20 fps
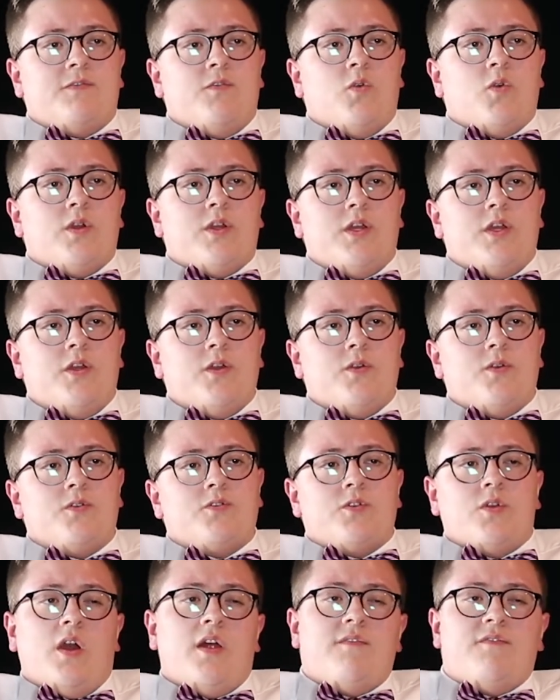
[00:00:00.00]
4
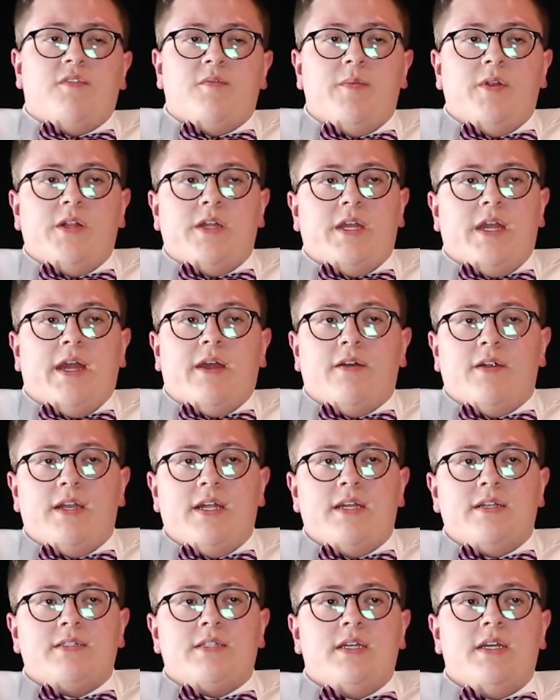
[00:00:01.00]
years, or
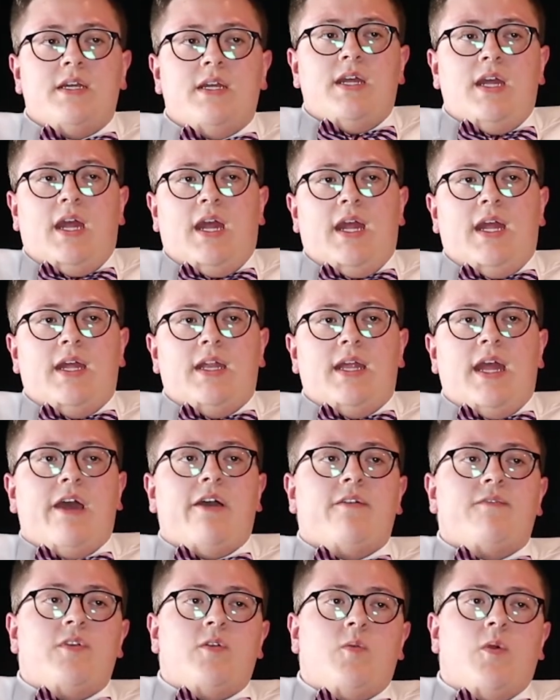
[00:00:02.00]
unfamiliarities, and
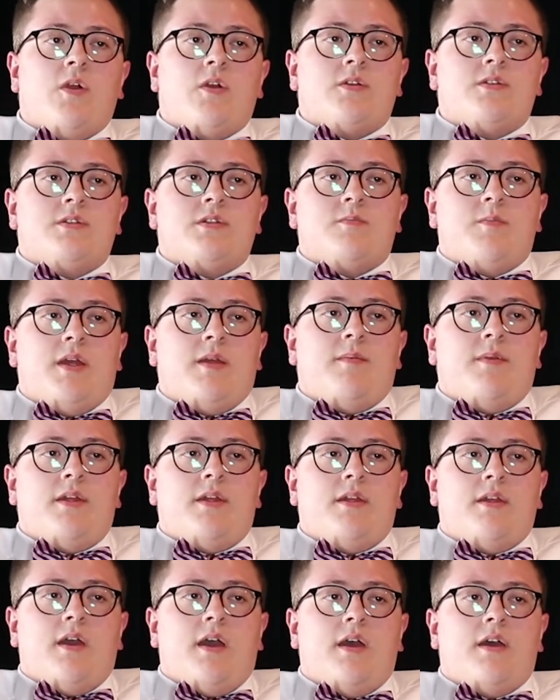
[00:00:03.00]
how have you worked to
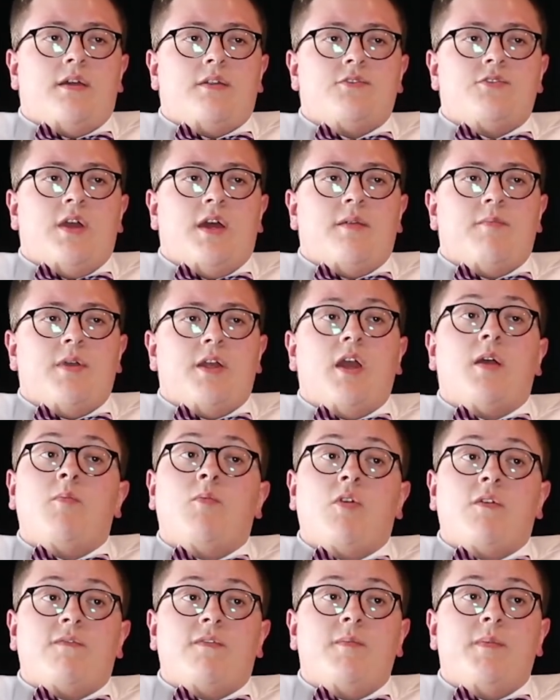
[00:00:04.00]
maybe try to become
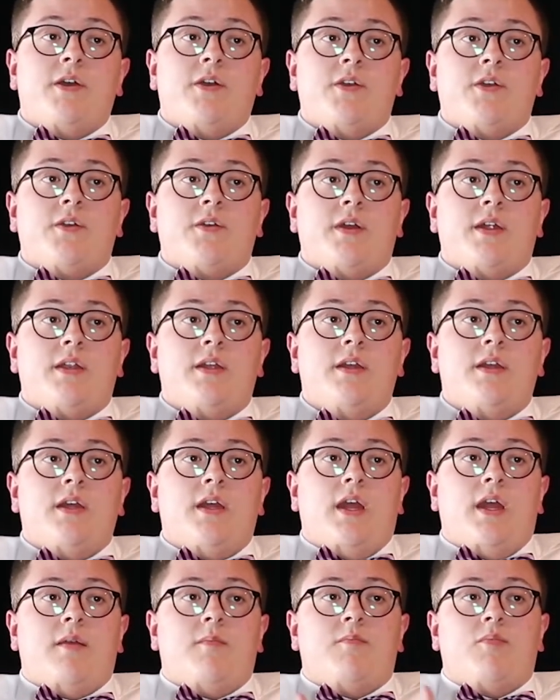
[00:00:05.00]
more familiar and
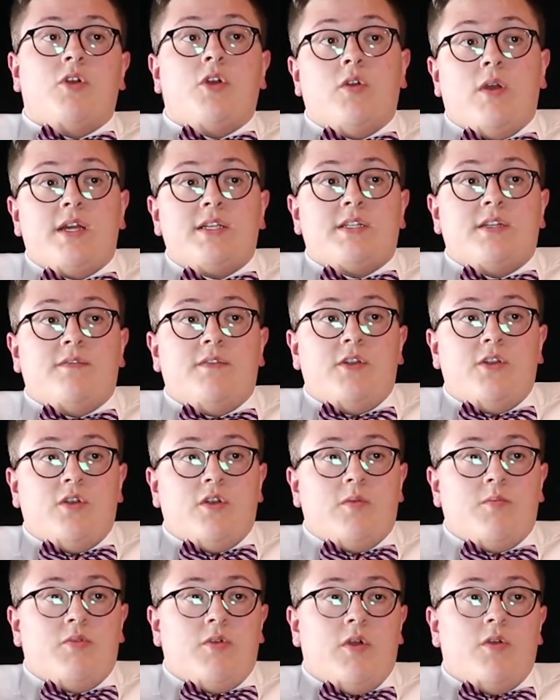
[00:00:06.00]
progressive in
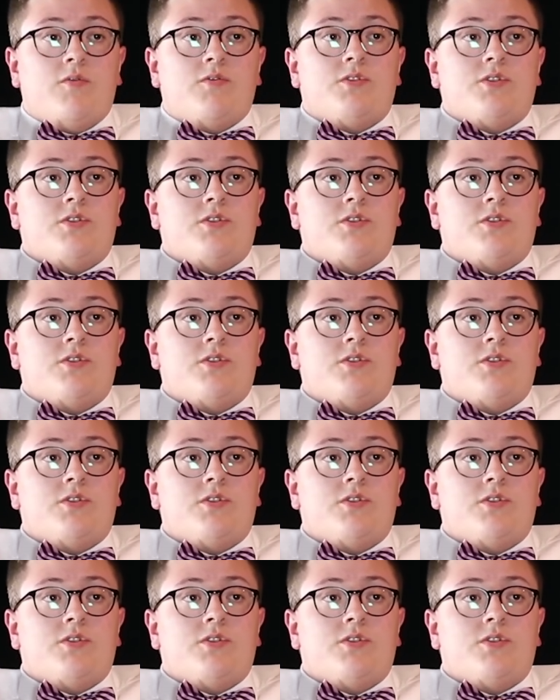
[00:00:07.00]
your approach?